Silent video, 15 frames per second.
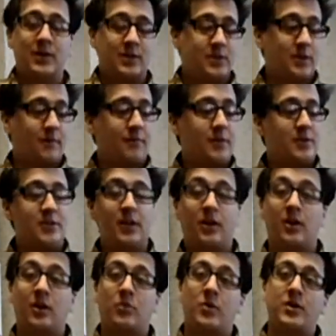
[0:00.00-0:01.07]
So the first thing
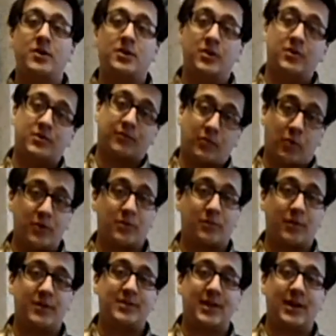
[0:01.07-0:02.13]
you're going to want to do is, of course,
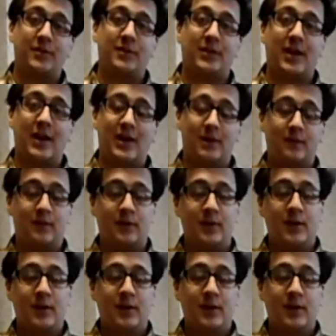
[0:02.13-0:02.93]
rinse out the can,